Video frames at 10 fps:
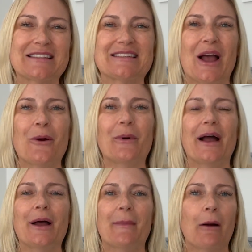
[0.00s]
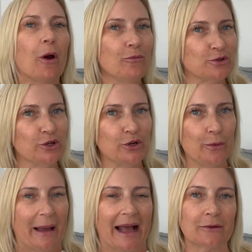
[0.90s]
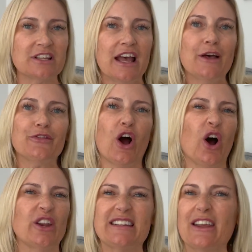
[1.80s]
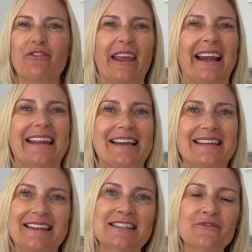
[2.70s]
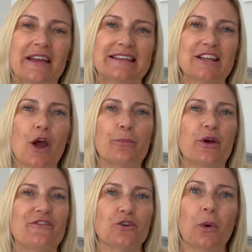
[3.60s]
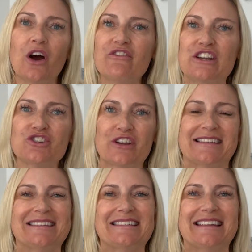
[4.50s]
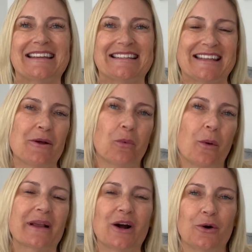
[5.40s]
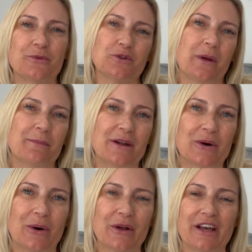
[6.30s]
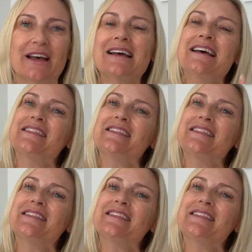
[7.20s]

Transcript: So I won't talk about the holiday really in this video, but if you are interested in seeing what we got up to in Menorca,